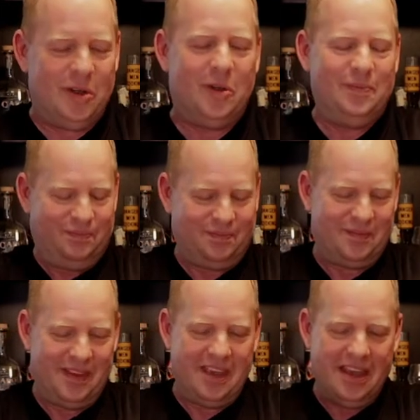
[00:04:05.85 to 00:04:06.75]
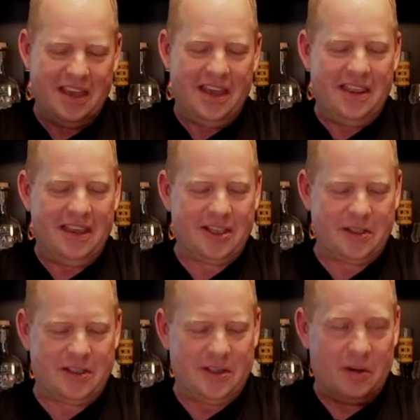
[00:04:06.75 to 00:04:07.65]
to
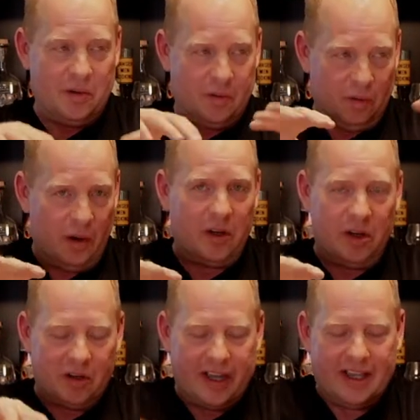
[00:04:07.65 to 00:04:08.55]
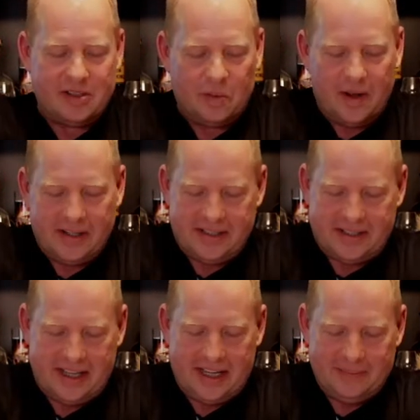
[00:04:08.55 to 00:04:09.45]
this, what your guys are wanting
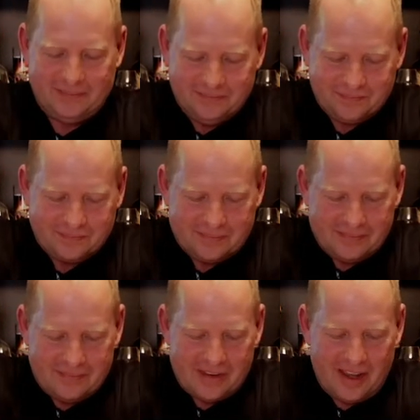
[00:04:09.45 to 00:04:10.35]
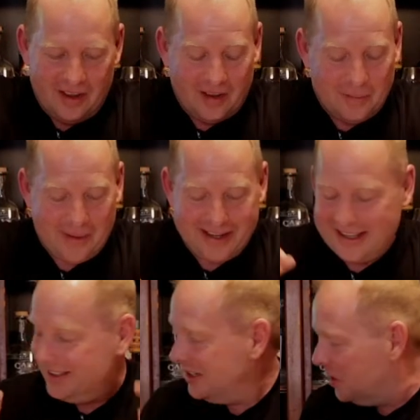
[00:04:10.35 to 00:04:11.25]
to see. Oh,
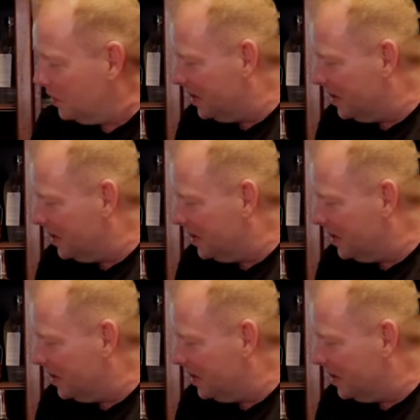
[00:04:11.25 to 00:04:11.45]
my God. You